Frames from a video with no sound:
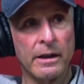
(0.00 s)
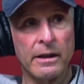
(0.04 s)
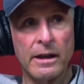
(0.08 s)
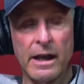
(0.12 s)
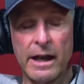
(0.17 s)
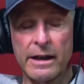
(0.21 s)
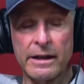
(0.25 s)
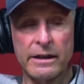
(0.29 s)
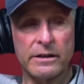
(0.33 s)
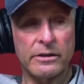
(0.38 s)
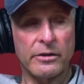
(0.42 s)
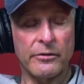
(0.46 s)

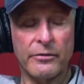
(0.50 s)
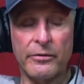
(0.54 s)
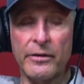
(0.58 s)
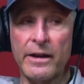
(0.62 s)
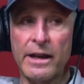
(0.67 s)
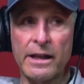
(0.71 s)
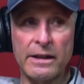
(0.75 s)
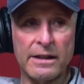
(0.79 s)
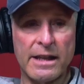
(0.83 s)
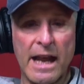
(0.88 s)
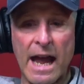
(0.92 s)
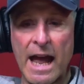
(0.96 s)
and it's a
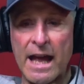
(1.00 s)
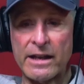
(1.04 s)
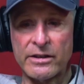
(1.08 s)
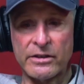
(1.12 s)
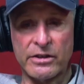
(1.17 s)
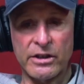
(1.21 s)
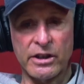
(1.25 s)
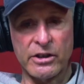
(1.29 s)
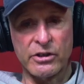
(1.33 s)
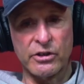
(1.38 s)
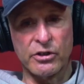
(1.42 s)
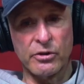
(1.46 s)

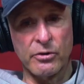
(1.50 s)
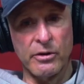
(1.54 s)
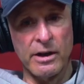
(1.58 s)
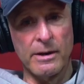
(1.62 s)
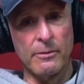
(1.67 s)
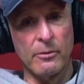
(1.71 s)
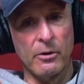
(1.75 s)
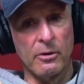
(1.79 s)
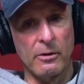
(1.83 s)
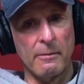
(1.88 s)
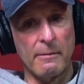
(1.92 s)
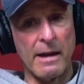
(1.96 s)
fantastic
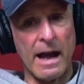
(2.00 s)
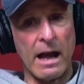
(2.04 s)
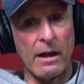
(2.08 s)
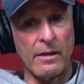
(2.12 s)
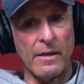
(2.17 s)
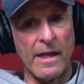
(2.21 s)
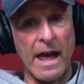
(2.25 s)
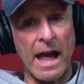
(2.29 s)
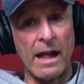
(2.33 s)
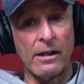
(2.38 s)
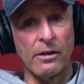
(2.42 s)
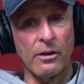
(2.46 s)
streamer
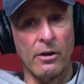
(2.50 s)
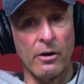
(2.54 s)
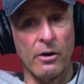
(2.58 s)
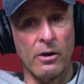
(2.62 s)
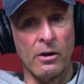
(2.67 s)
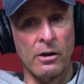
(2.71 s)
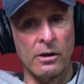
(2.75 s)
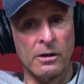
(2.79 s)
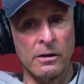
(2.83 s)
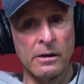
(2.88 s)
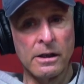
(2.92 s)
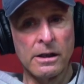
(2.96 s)
about that
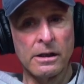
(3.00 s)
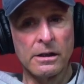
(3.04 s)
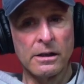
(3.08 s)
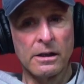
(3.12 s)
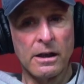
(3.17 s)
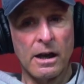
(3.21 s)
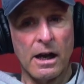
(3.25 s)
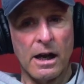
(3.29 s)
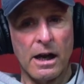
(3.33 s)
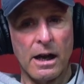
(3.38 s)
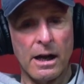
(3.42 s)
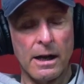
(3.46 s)
long.
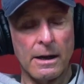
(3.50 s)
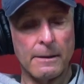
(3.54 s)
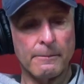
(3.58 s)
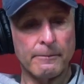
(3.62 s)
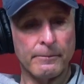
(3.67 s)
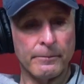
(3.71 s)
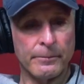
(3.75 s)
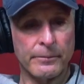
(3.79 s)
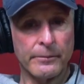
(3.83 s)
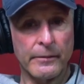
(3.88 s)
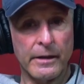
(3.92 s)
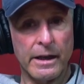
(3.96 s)

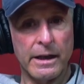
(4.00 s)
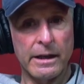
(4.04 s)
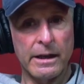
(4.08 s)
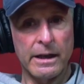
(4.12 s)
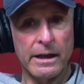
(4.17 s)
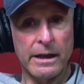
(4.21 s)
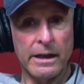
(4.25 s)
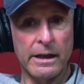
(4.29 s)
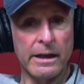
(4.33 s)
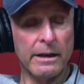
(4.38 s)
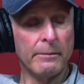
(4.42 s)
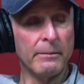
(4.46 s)
Um, it,
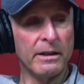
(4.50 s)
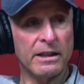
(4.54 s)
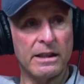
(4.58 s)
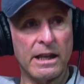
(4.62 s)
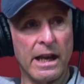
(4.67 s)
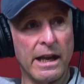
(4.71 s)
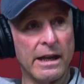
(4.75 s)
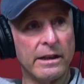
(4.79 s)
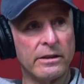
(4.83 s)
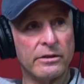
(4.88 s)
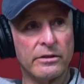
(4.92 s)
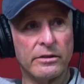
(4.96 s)
it
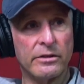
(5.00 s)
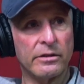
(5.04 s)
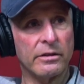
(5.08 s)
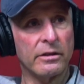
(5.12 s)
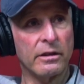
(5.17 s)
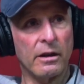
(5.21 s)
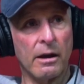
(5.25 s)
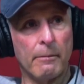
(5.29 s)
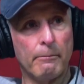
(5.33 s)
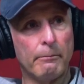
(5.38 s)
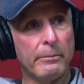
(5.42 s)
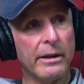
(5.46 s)
imitates
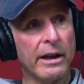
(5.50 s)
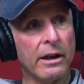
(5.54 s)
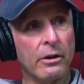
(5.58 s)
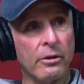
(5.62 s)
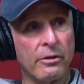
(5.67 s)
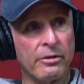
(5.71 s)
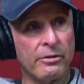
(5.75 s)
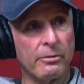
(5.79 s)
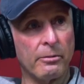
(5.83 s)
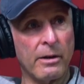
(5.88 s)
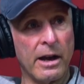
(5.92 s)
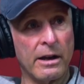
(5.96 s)
a bigger
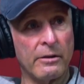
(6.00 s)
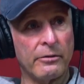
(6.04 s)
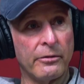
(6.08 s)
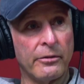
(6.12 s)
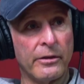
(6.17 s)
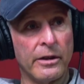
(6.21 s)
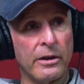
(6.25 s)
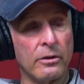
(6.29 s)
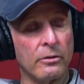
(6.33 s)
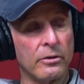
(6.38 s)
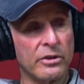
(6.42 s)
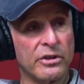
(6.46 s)

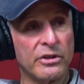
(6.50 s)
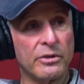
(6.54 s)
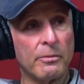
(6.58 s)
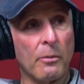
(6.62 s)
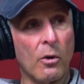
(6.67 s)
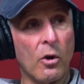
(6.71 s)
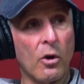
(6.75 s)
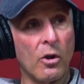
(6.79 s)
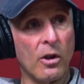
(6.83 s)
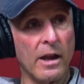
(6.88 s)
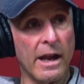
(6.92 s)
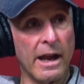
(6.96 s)
threadfin or a
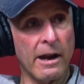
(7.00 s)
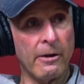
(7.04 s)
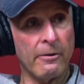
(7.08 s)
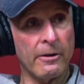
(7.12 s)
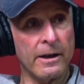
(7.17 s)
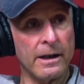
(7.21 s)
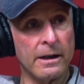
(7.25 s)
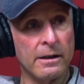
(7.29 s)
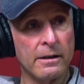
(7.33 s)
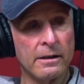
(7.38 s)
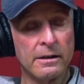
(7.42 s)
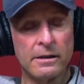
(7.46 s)
small
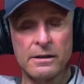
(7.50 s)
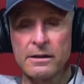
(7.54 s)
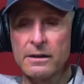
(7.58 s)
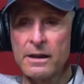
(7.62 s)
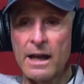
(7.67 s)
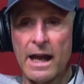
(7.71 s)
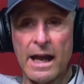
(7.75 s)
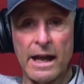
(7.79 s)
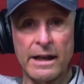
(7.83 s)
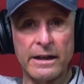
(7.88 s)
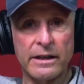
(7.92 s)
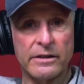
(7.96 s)
herring
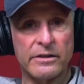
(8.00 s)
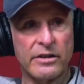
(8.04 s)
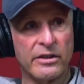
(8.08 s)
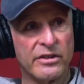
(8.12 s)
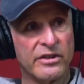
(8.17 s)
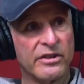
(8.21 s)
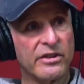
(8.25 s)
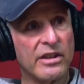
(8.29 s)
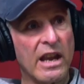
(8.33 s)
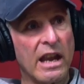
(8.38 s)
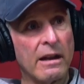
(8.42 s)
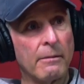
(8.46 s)
and it's a
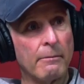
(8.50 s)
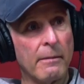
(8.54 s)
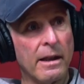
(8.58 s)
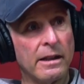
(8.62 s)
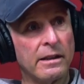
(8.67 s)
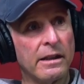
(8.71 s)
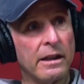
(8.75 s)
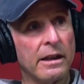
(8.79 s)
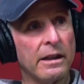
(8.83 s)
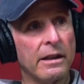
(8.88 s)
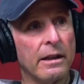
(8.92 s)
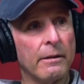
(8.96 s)

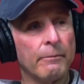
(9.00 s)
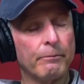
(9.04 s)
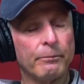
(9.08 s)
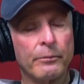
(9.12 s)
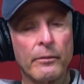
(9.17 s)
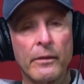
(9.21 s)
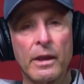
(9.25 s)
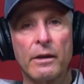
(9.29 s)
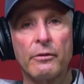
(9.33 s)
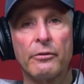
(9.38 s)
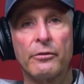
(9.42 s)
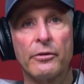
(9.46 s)
segmented,
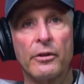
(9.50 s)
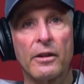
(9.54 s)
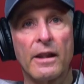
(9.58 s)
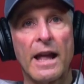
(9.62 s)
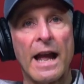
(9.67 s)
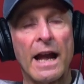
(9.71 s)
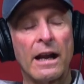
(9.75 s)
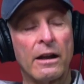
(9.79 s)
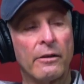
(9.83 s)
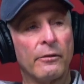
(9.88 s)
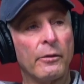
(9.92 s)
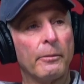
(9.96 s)
for
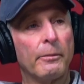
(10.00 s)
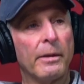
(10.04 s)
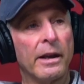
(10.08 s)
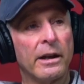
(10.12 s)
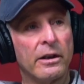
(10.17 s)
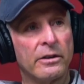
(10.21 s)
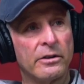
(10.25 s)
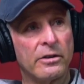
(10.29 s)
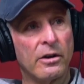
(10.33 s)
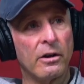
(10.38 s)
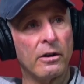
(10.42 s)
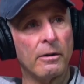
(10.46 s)
lack of a
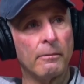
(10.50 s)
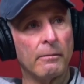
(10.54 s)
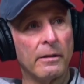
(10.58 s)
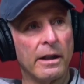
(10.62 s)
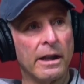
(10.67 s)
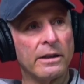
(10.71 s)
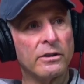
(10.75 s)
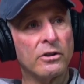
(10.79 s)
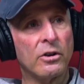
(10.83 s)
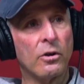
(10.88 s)
better term, let's